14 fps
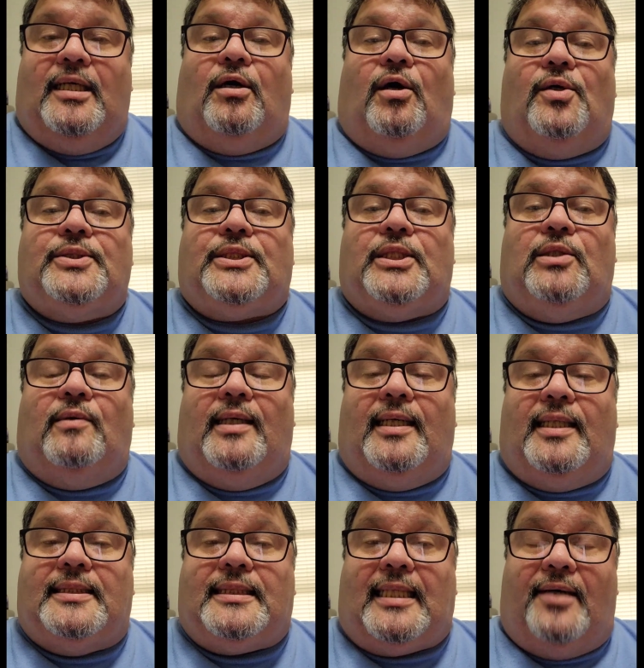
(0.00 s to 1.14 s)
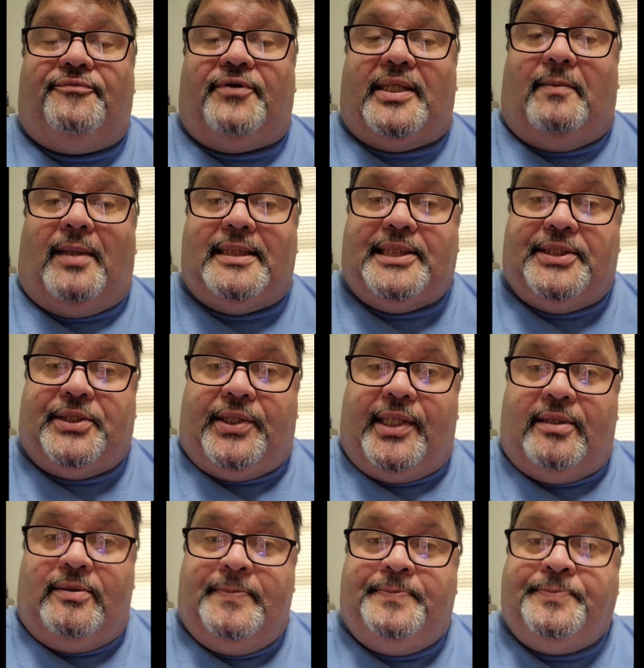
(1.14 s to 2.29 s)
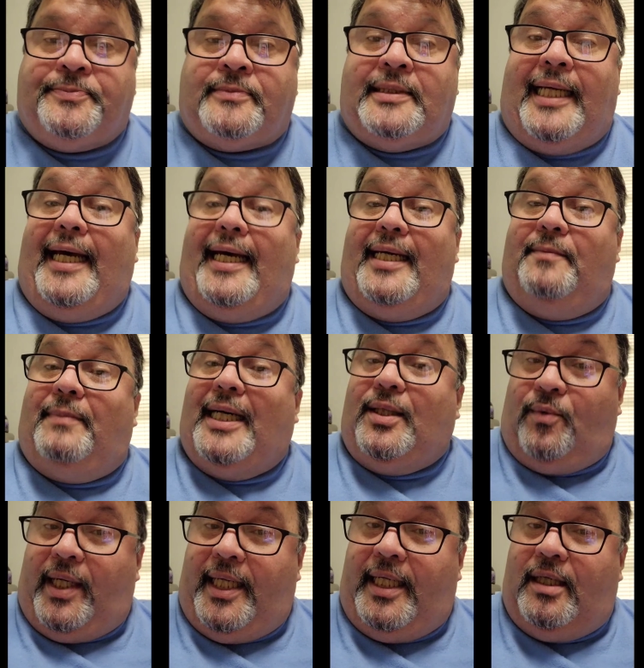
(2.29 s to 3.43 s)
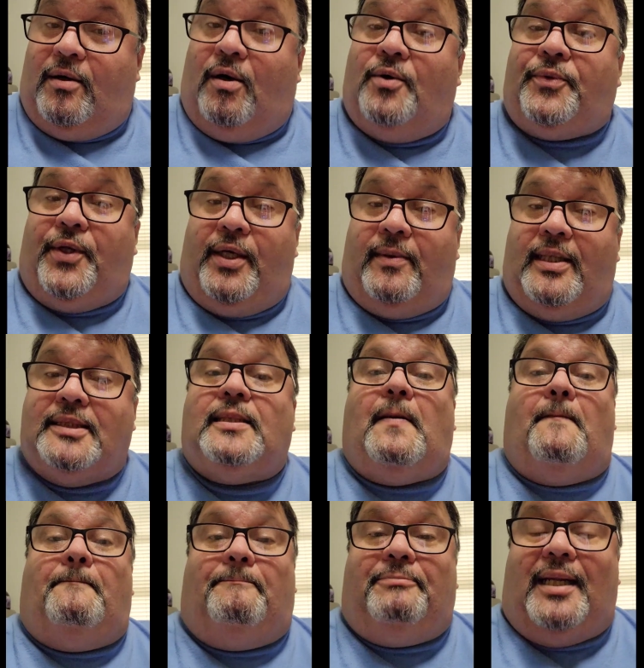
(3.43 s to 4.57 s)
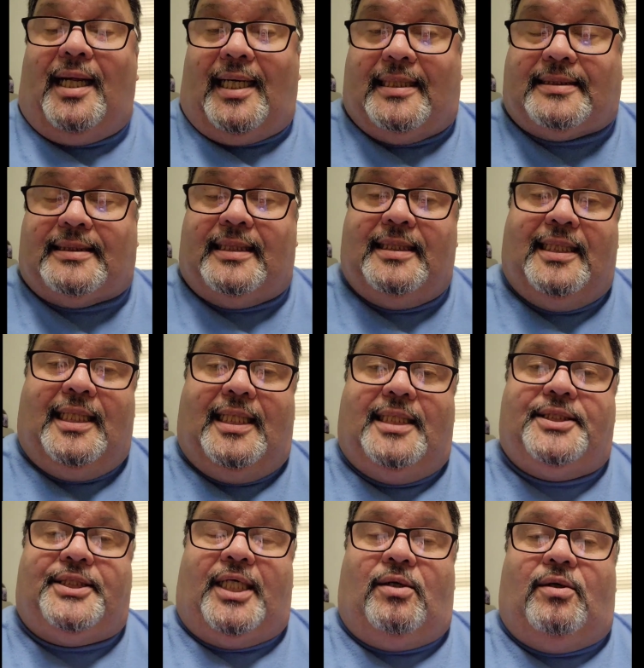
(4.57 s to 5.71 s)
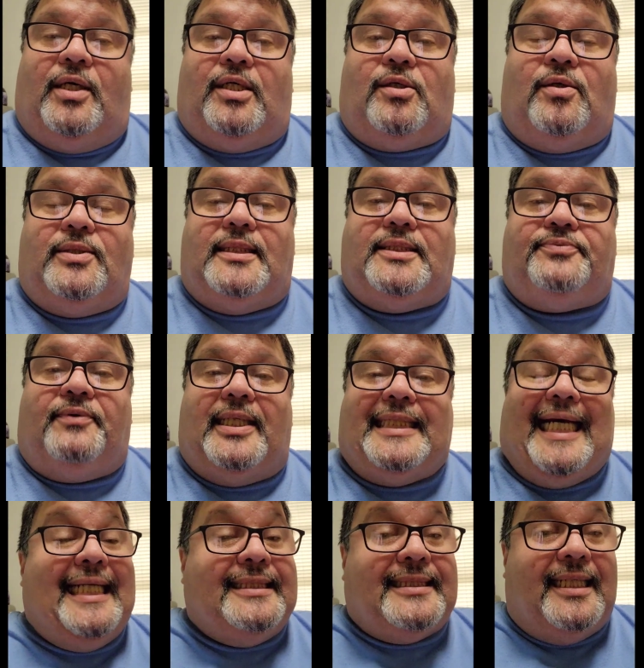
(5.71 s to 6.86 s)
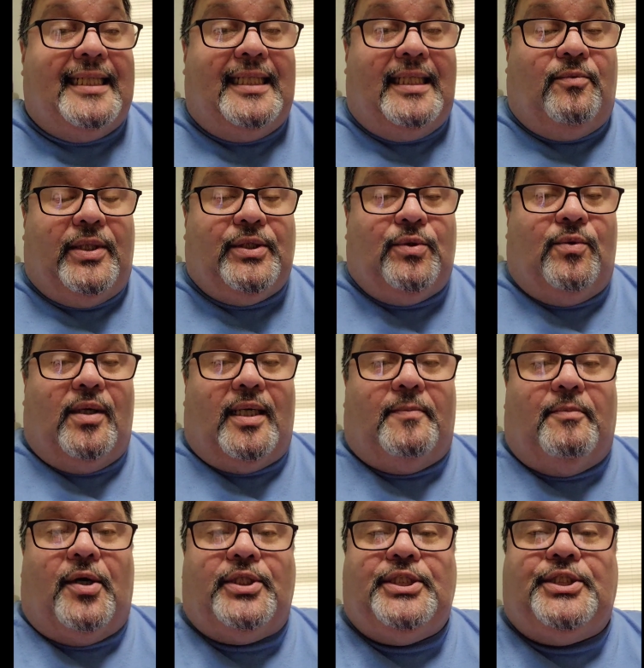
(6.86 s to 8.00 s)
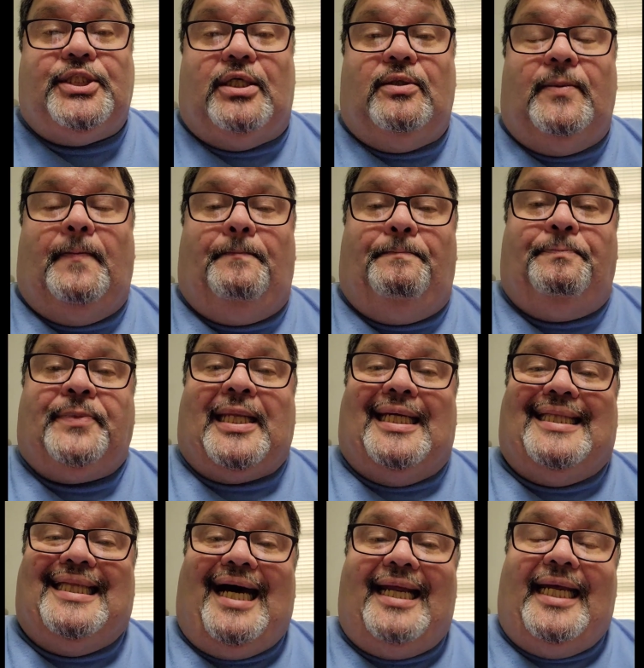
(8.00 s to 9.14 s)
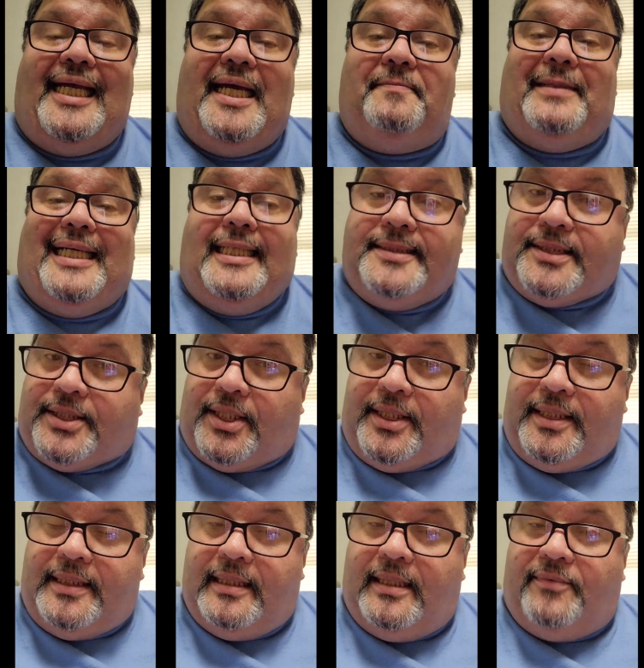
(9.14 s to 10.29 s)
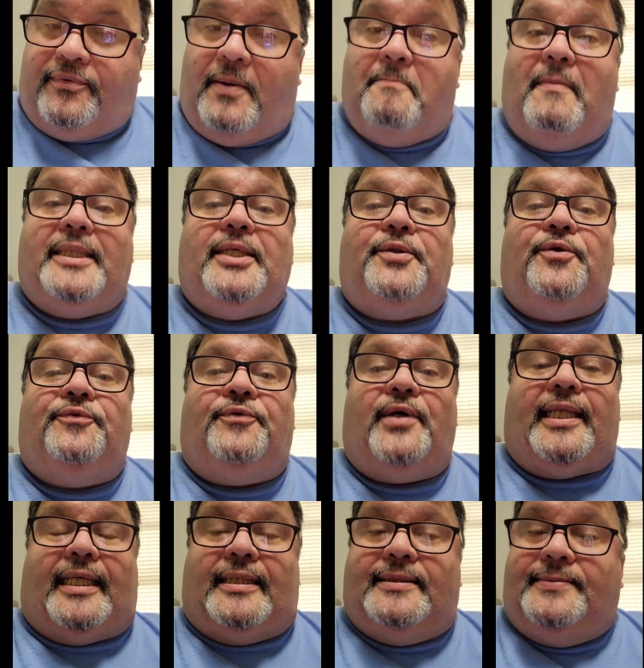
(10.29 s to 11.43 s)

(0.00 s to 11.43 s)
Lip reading: Also Scott from the Master Drill. And by the way, all three of us plus Cheryl in Christmas Fun Anytime. We do a morning show, 9 a.m. Eastern, from Monday through Friday.